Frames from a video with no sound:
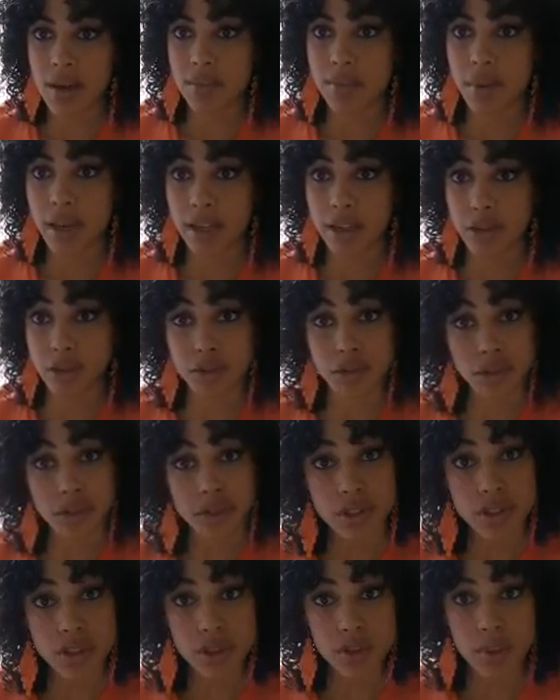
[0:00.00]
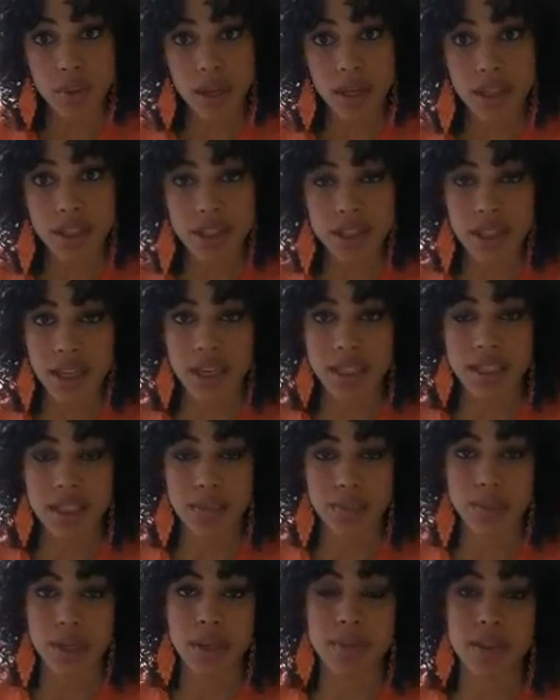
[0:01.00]
my curls too much. Like
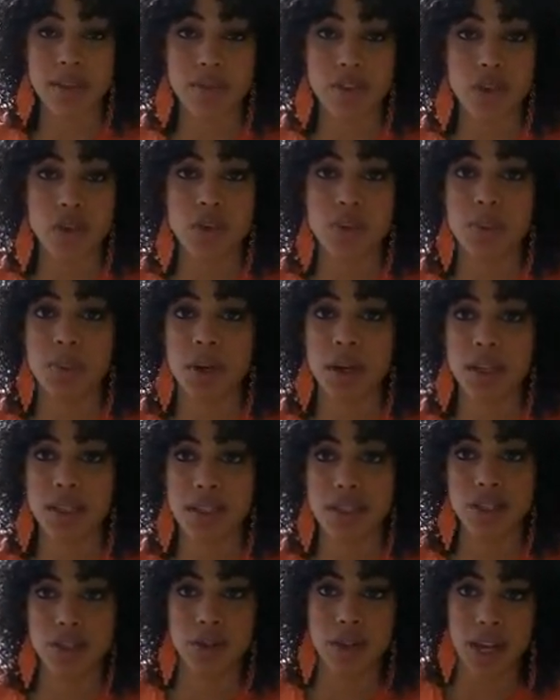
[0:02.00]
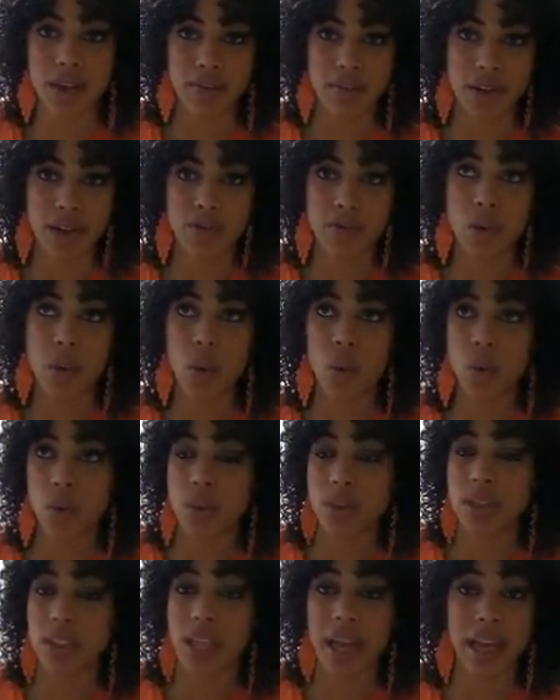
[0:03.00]
sometimes if you use products that don't have enough
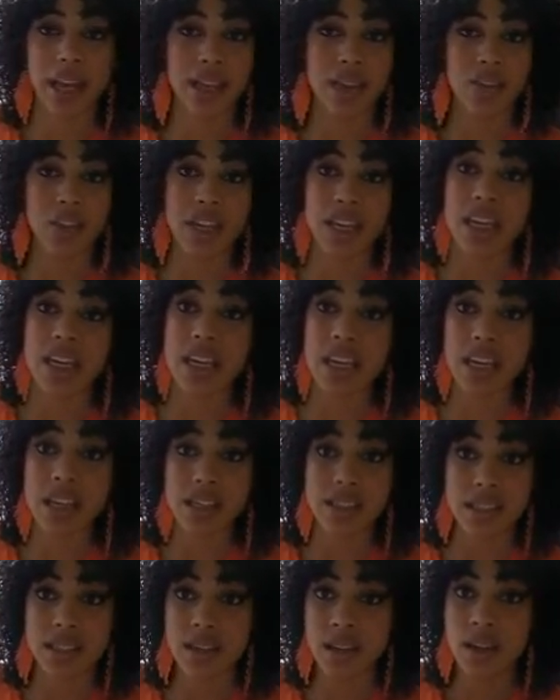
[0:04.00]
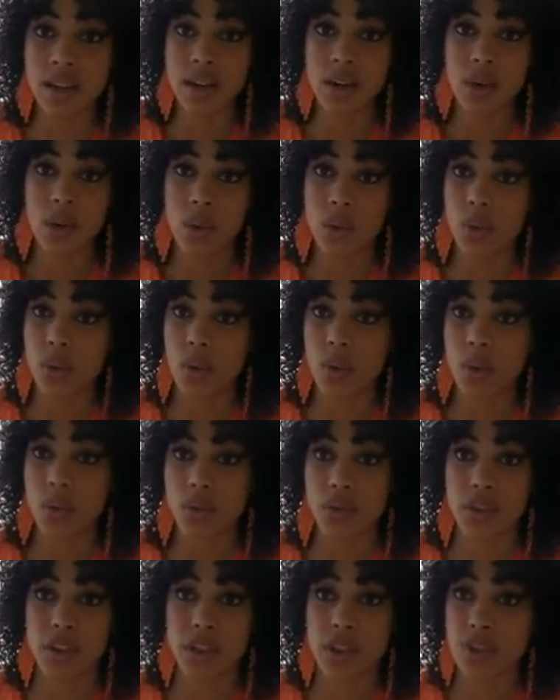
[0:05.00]
hold, like the heat,
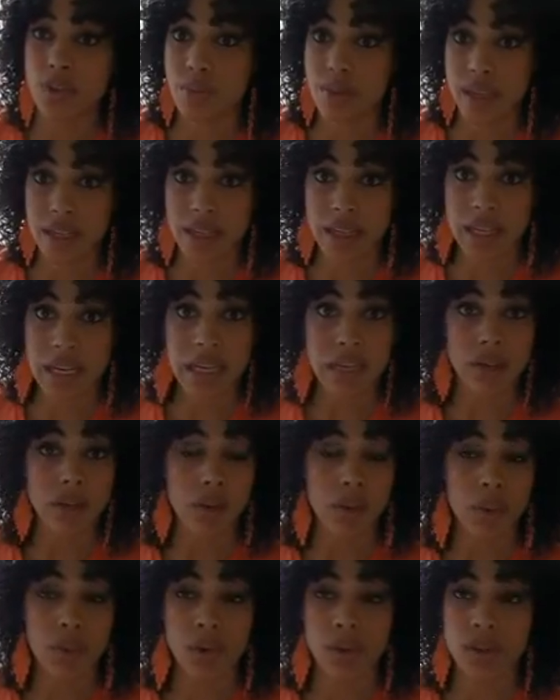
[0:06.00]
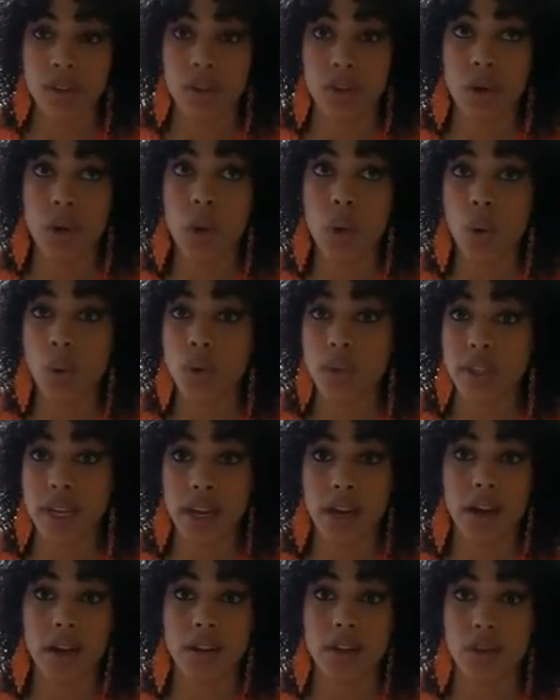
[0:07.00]
the humidity, or the cold
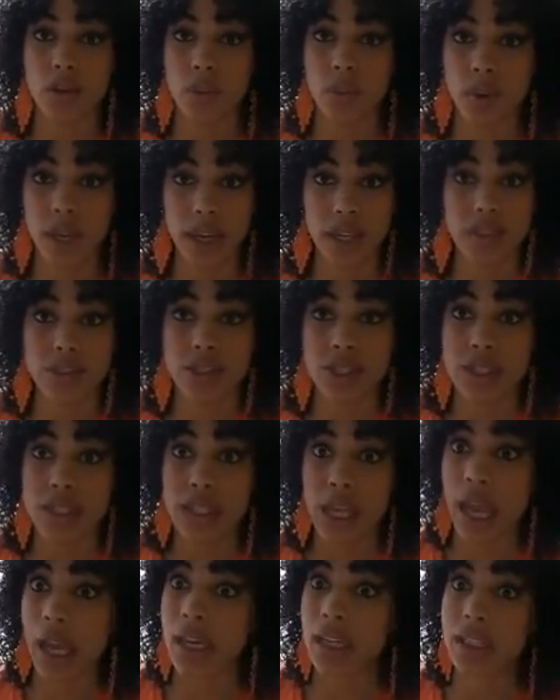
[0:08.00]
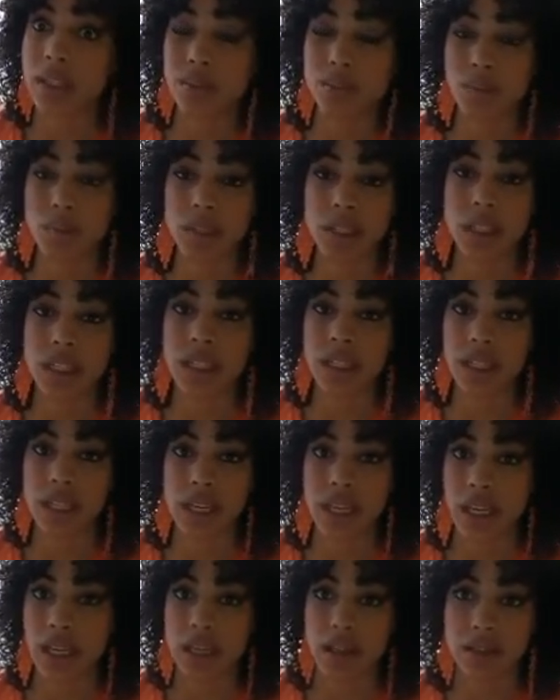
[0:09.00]
air and the wind just like
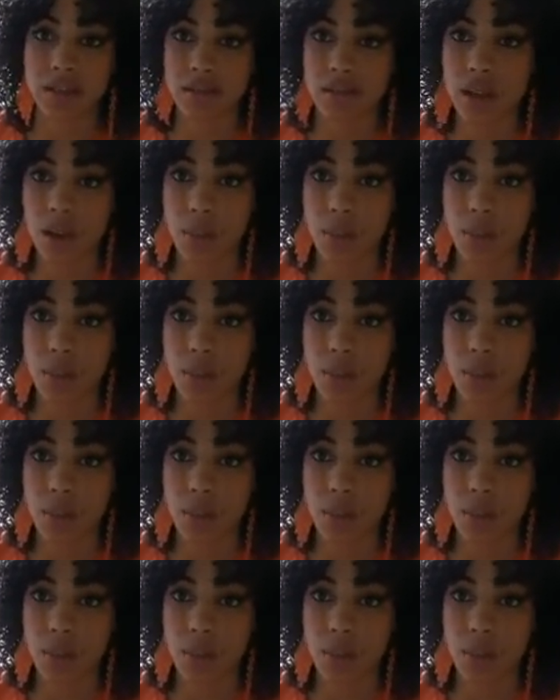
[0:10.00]
completely